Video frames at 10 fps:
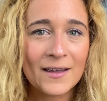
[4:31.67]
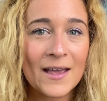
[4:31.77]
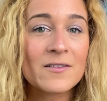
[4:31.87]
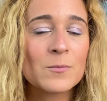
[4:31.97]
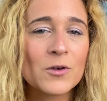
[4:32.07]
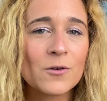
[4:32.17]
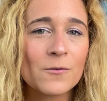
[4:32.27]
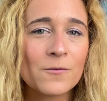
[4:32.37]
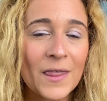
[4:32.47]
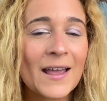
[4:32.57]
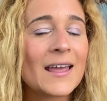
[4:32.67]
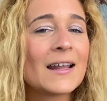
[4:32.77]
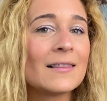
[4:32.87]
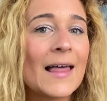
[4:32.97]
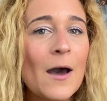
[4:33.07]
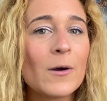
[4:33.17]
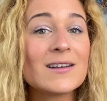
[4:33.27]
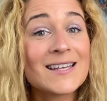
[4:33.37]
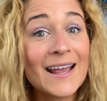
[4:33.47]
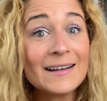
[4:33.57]
has a move that can allow it
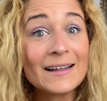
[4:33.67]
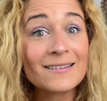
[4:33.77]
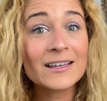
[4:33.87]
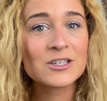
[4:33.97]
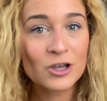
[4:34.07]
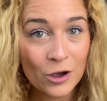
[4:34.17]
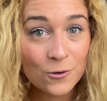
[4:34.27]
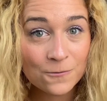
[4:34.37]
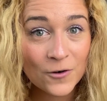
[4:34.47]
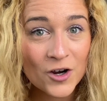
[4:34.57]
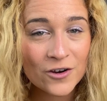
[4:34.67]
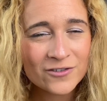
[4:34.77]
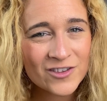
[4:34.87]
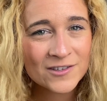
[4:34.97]
technically to go first.